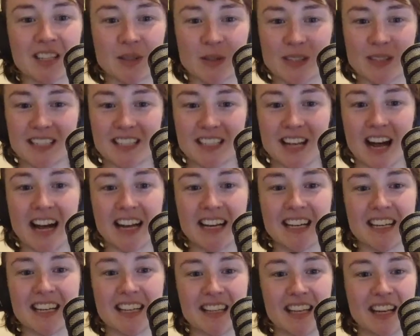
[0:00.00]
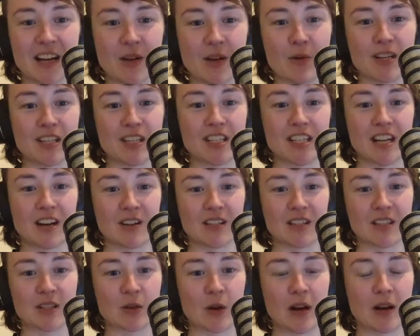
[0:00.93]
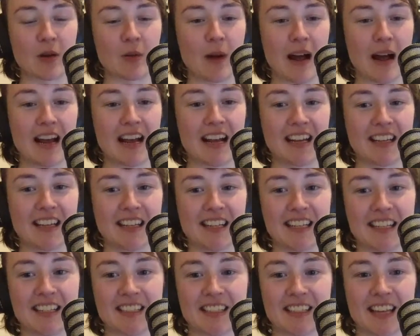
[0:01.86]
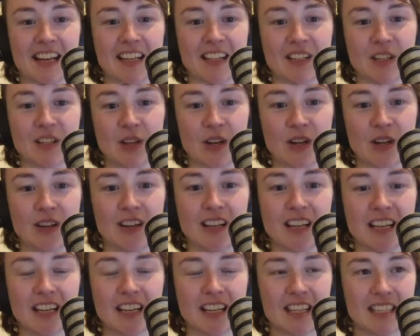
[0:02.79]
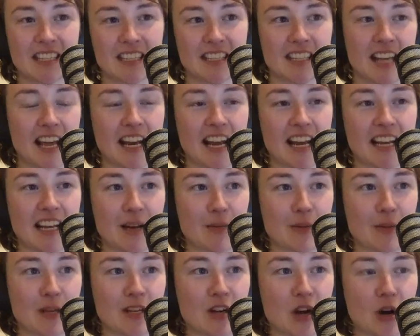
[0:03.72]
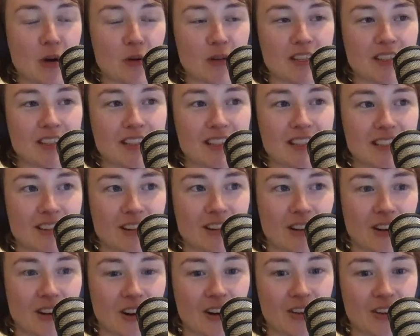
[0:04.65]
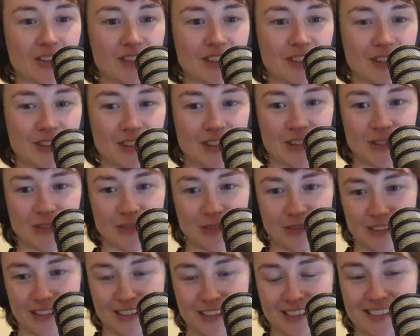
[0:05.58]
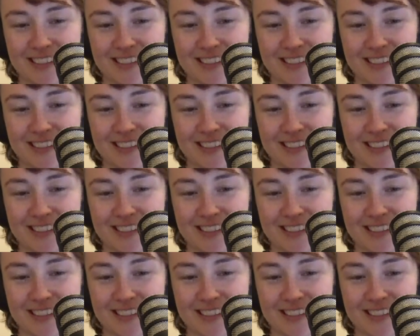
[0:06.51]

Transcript: too excited and then I want to share it straight away, and then it's like, you know, ten a.m. and no one's on socials.